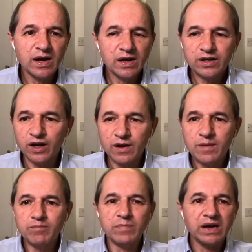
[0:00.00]
you know,
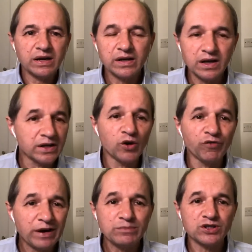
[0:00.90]
in
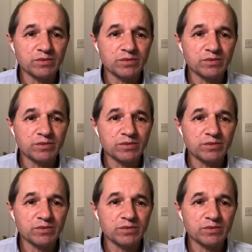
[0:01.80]
Northamptonshire,